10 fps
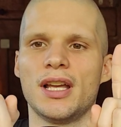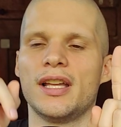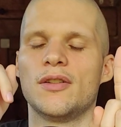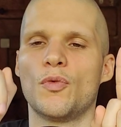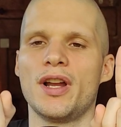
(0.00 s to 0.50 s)

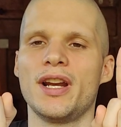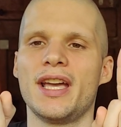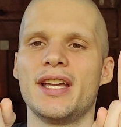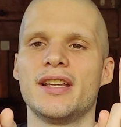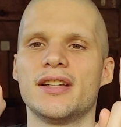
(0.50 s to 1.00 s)
and one
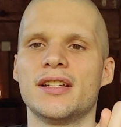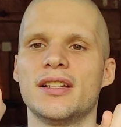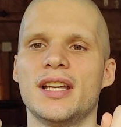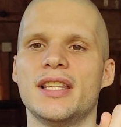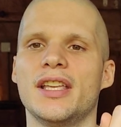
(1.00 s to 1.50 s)
egg,
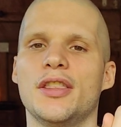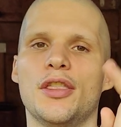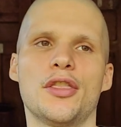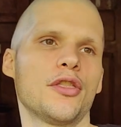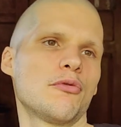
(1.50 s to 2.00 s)
and they
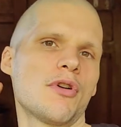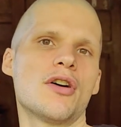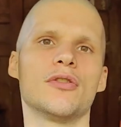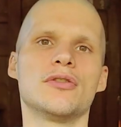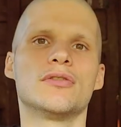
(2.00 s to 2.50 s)

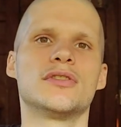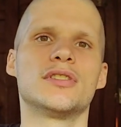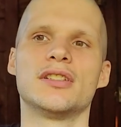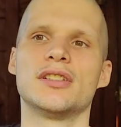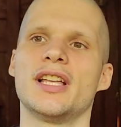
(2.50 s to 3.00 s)
throw
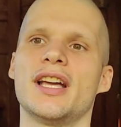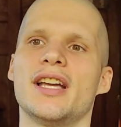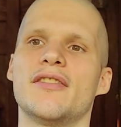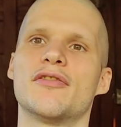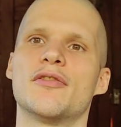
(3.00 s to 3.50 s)
the egg